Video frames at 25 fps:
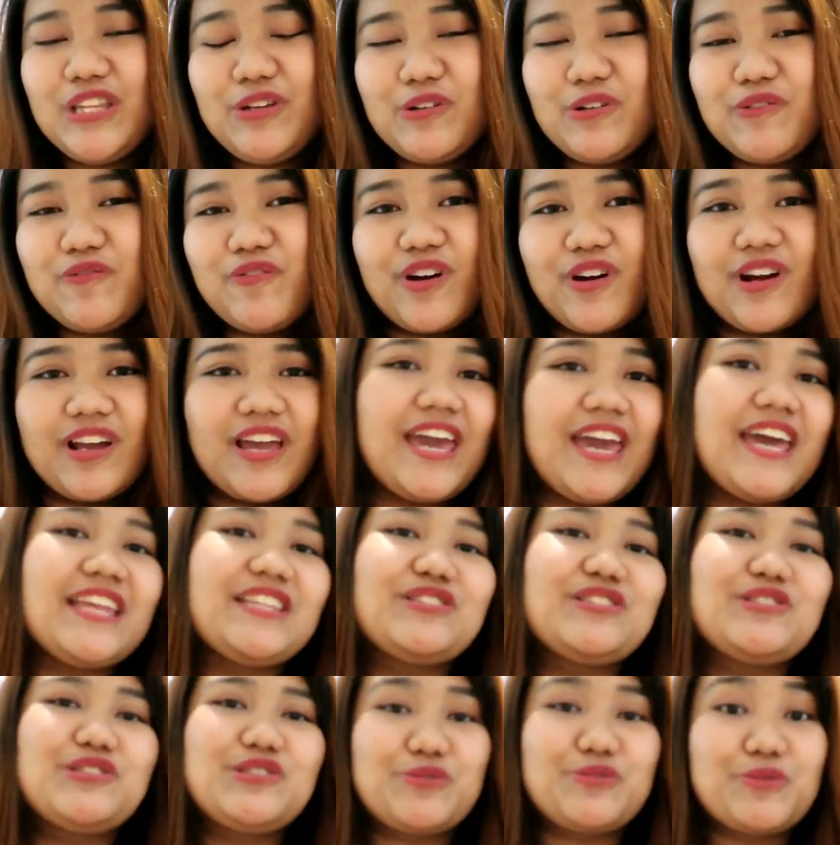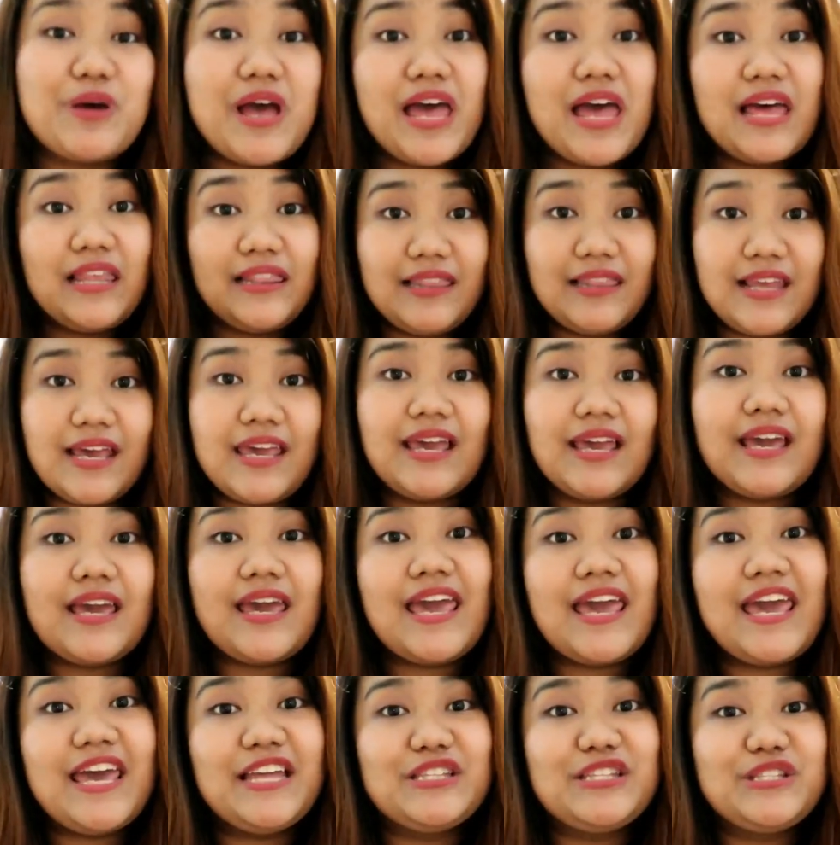Don't forget to
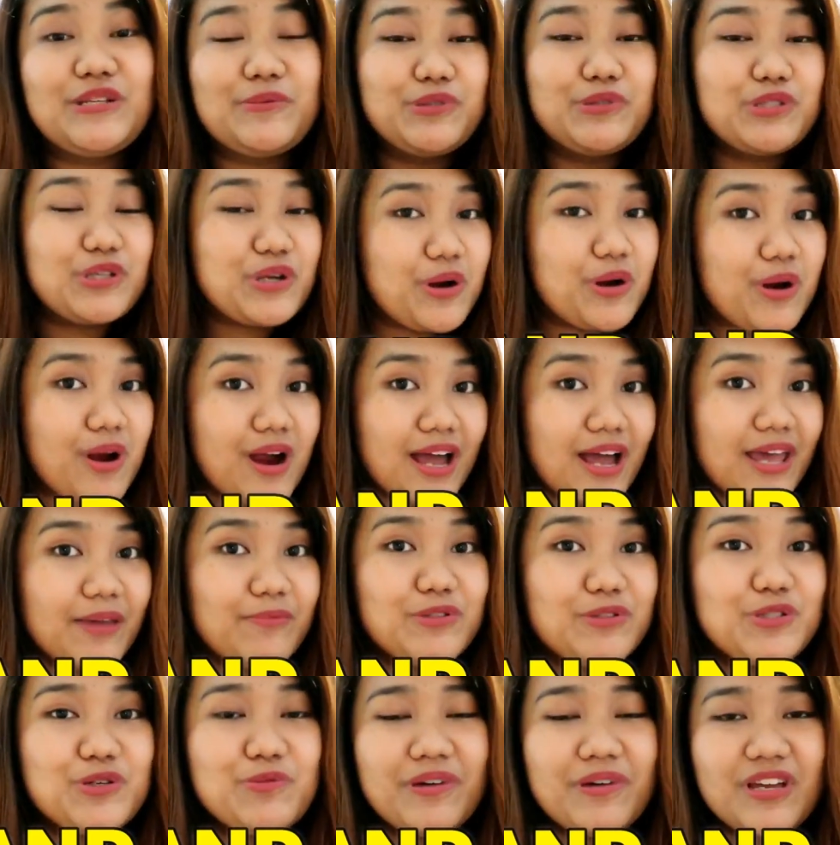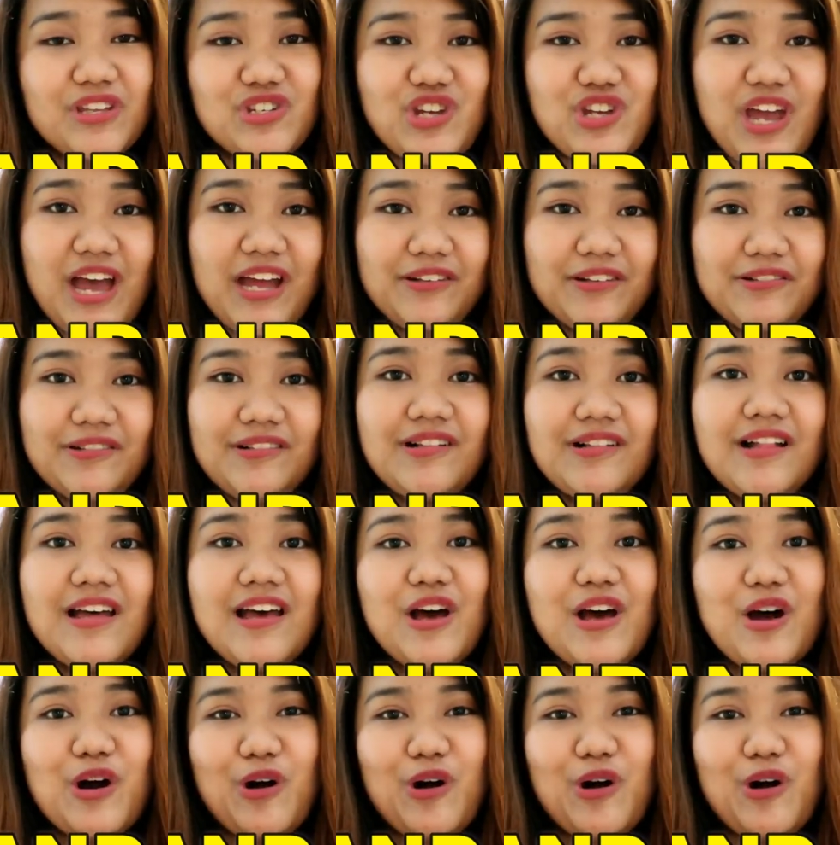like and subscribe to my channel.